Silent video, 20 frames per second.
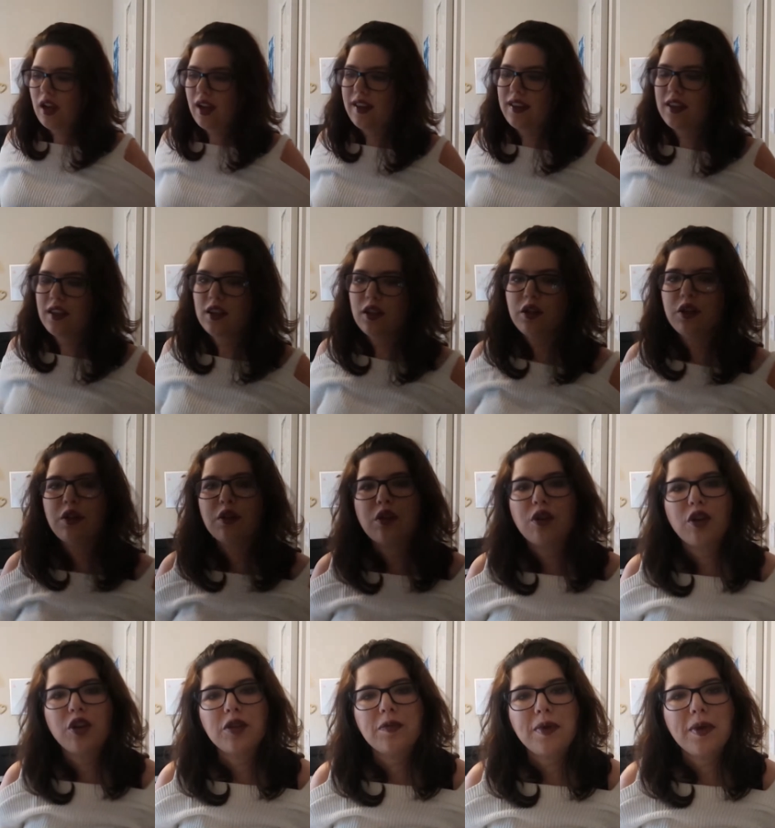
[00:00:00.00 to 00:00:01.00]
and then the little
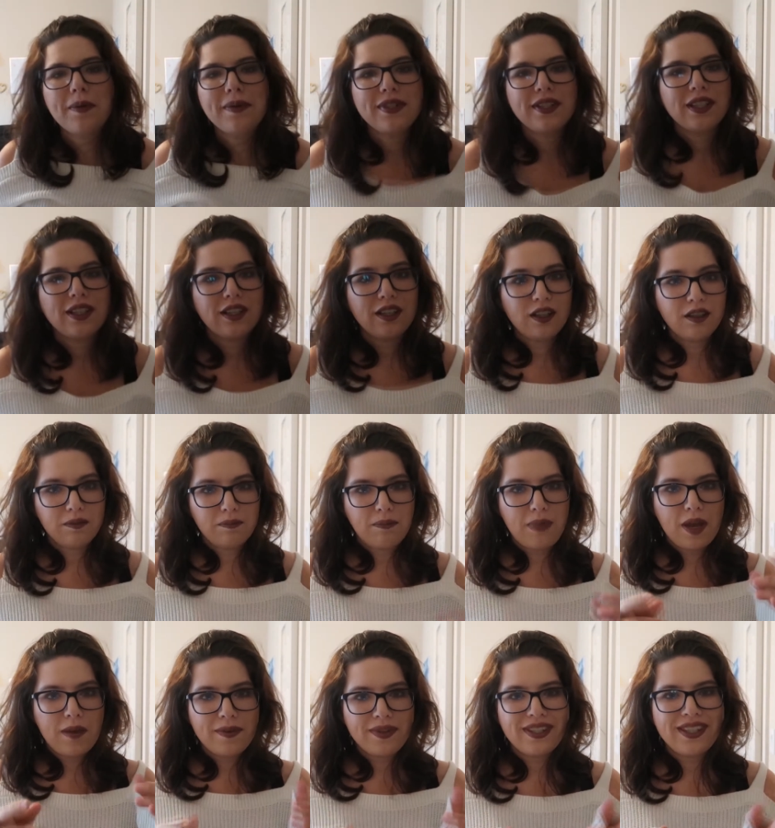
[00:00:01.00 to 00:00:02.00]
girl
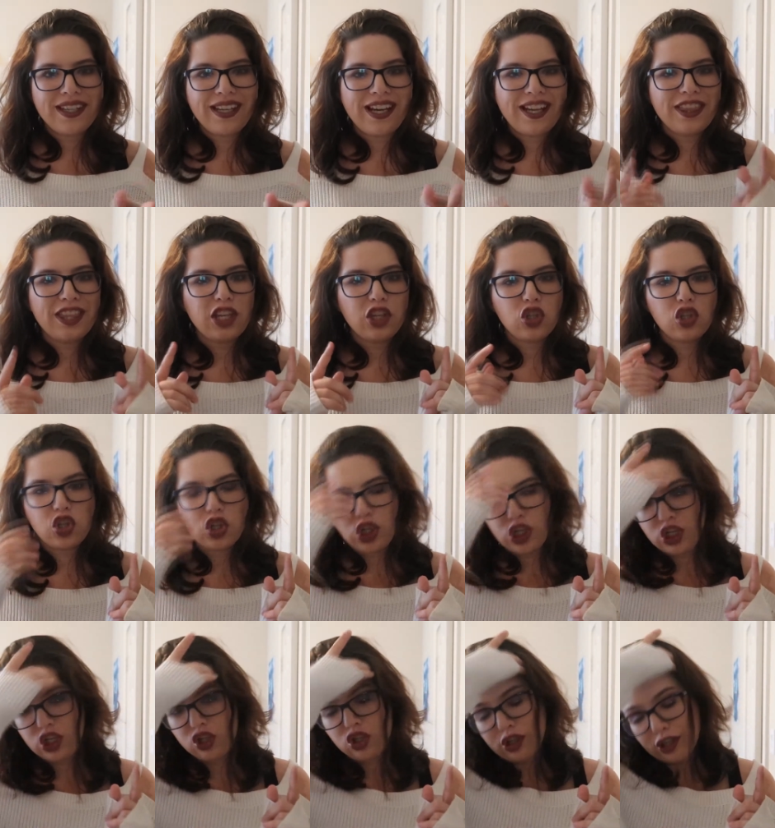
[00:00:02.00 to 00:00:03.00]
babysitting, I think
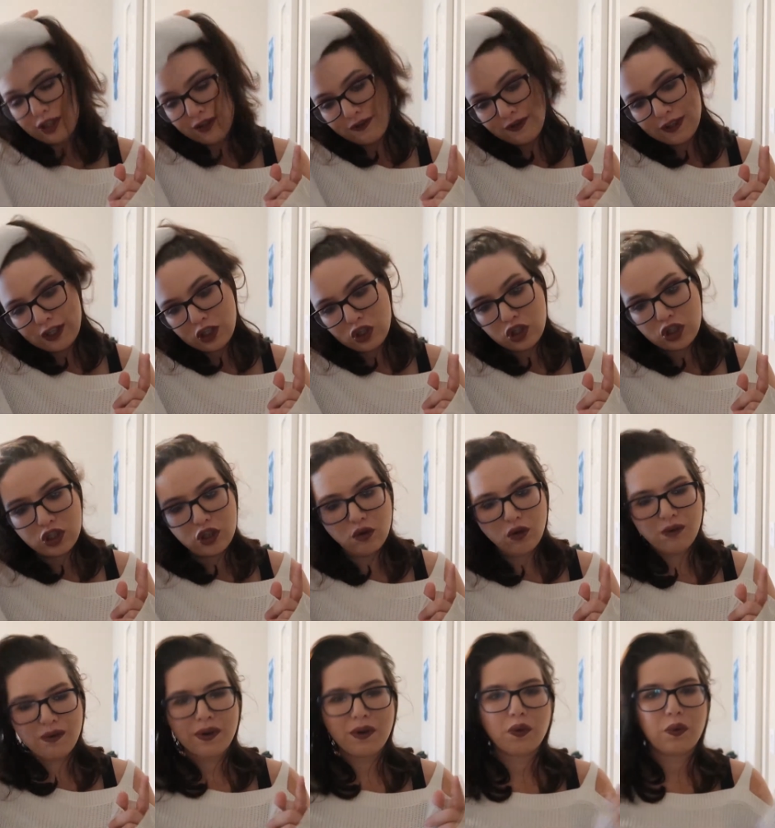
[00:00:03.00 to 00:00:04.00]
she just finished it,
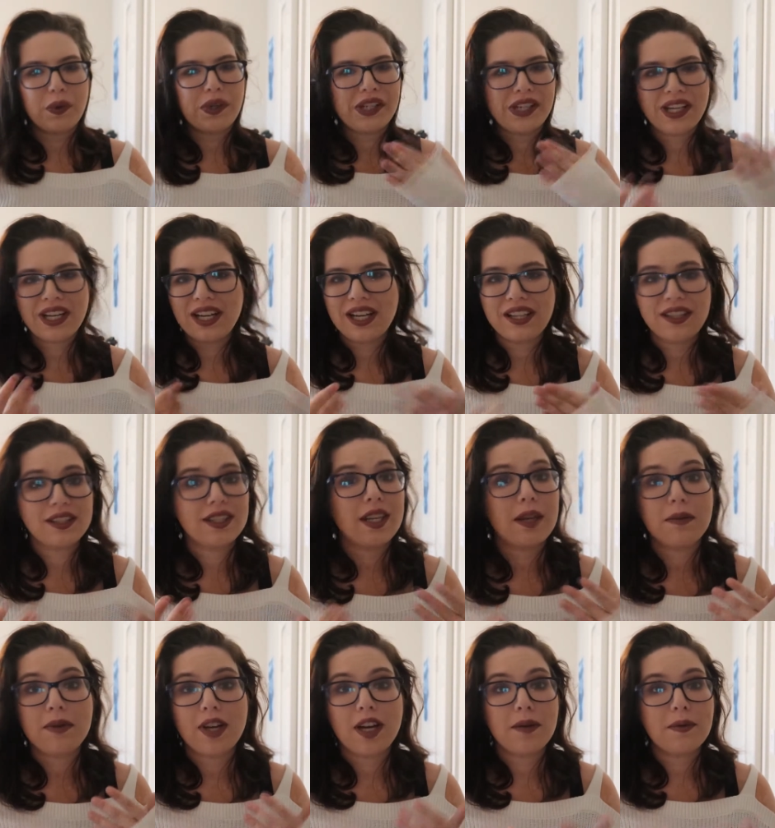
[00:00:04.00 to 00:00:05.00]
or we were reading it at the
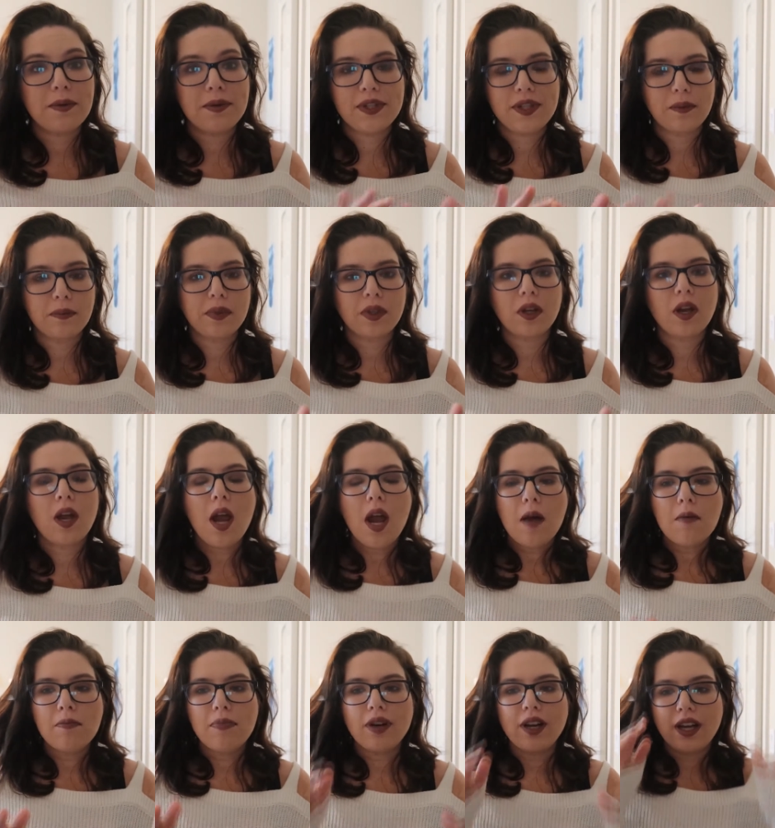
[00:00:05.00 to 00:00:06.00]
same time. It was something,
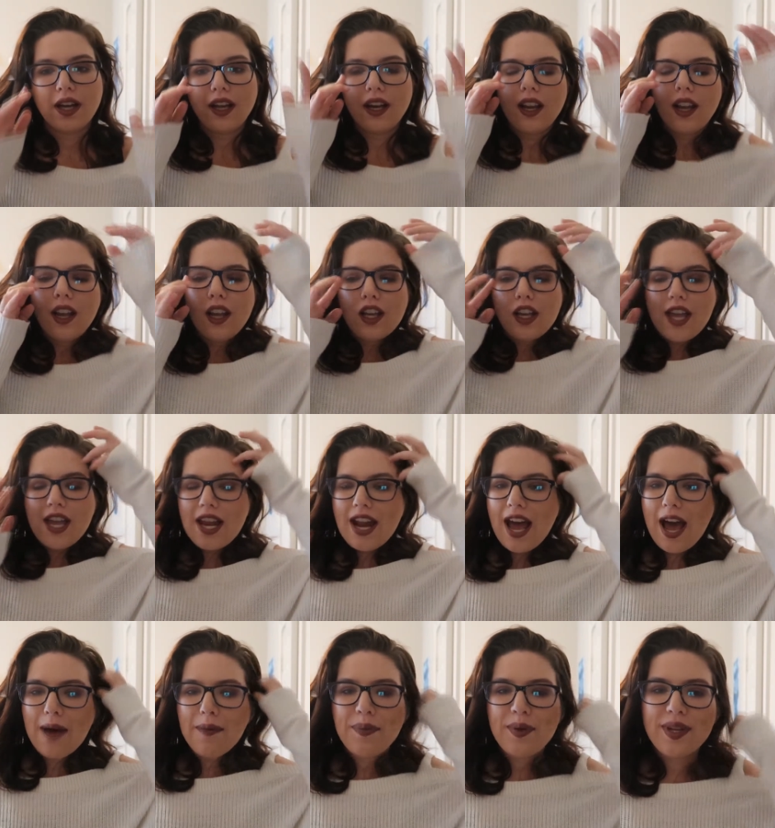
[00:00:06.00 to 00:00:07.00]
but it
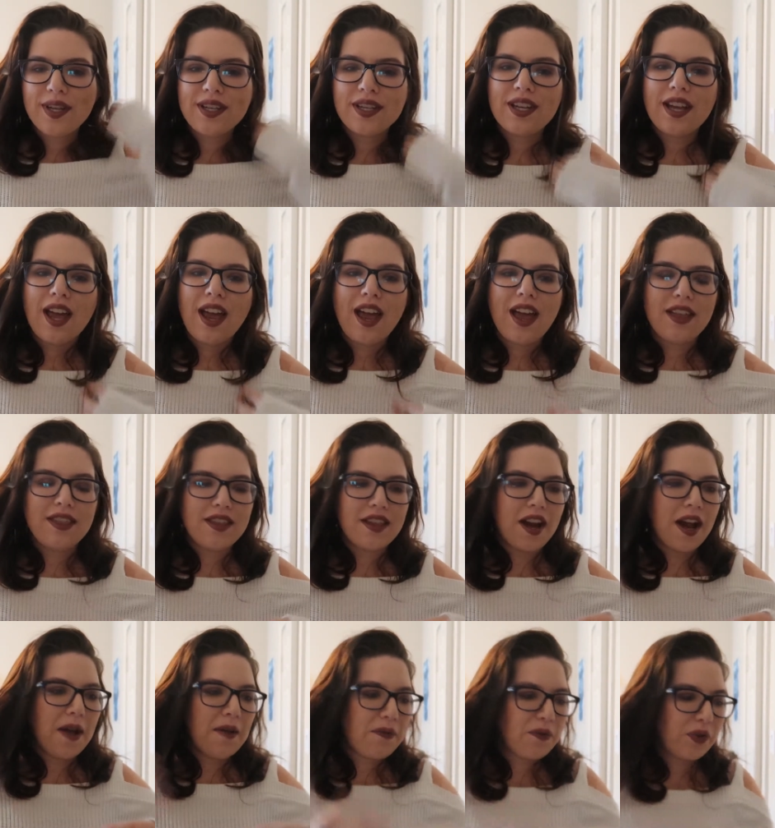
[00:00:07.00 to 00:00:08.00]
happened, and
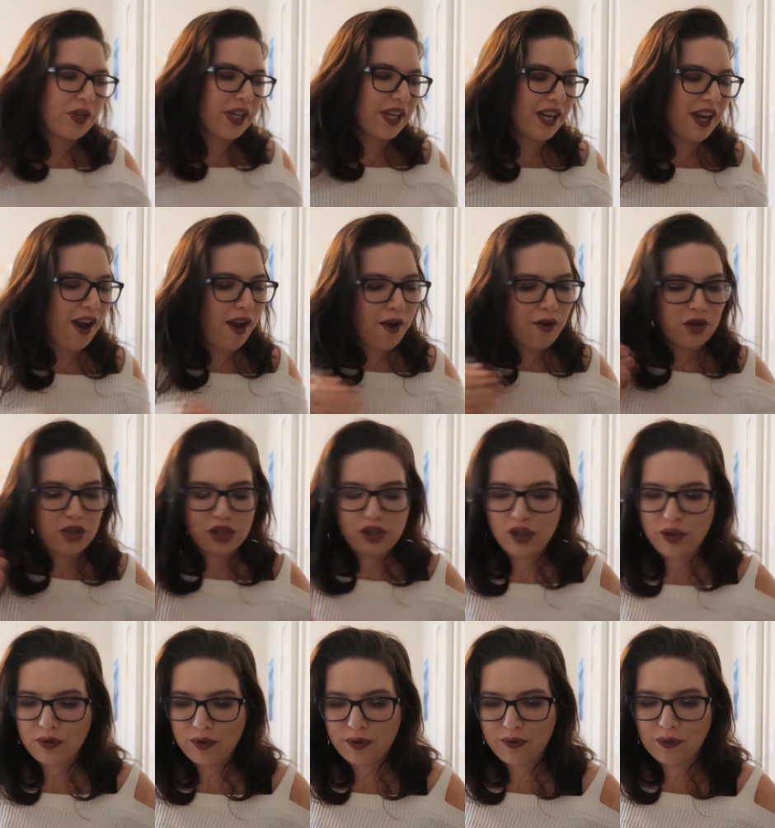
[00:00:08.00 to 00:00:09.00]
then I'm freaking out,
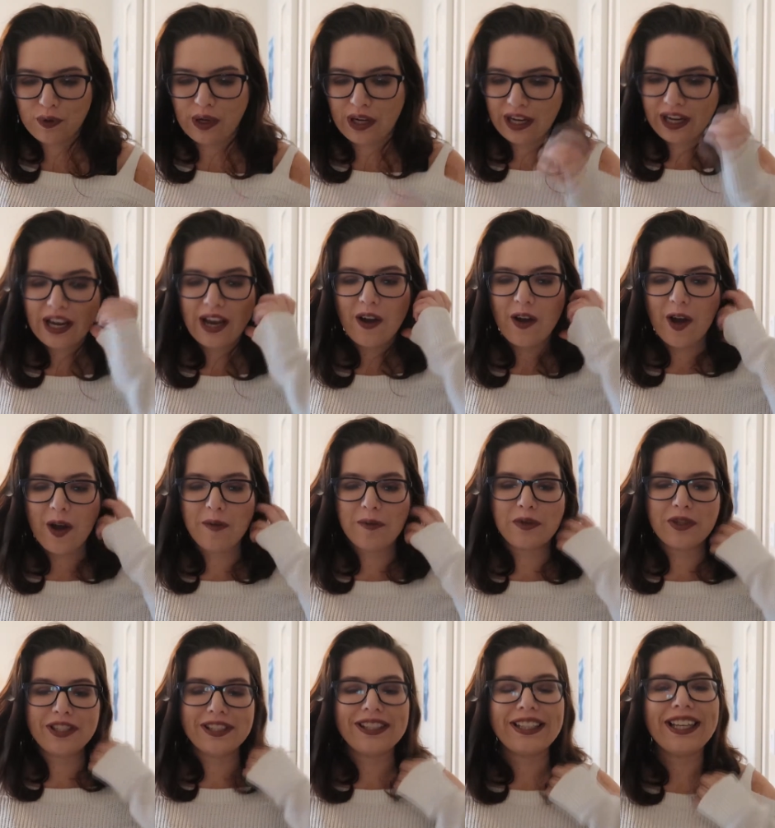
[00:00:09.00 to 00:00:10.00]
she was freaking out, and I'm
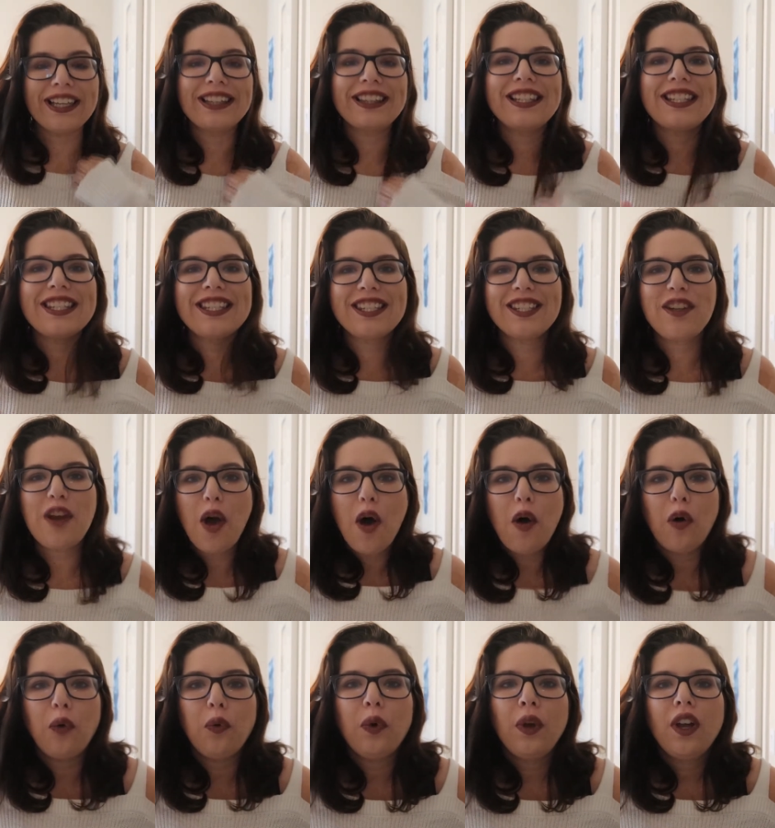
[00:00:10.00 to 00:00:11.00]
just like,
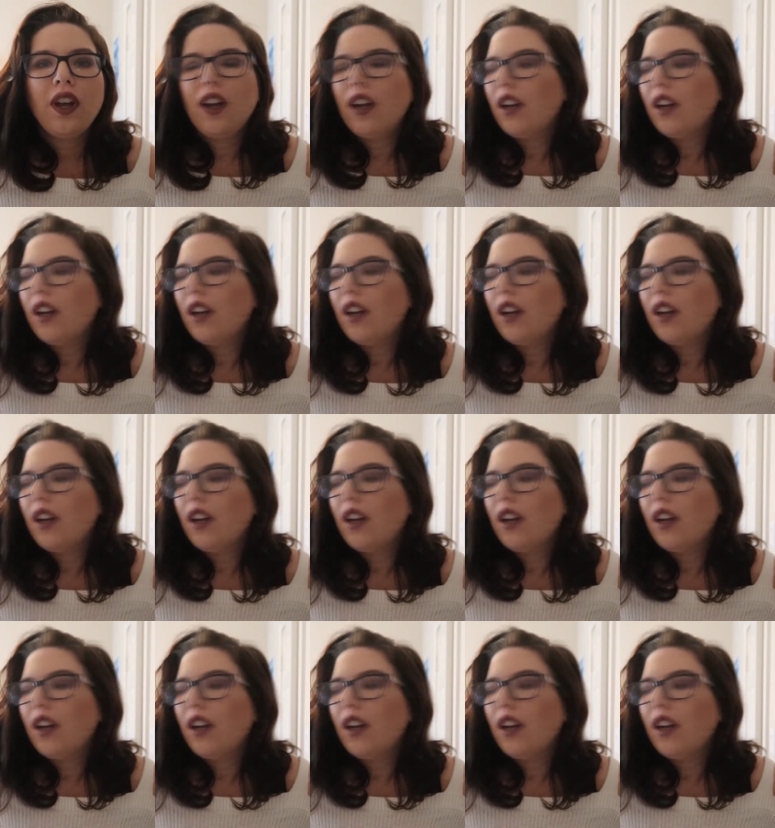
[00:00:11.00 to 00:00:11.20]
no.